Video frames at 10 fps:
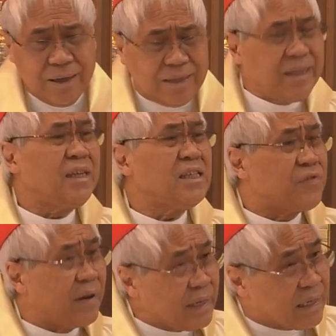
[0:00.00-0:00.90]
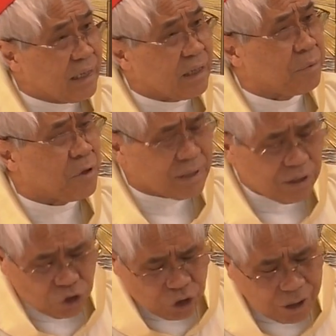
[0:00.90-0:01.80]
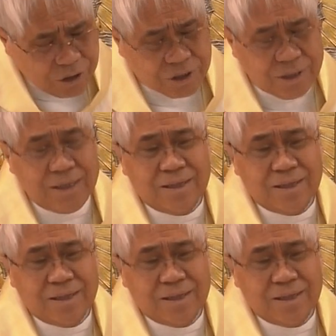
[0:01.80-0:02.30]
And that is very clear because the church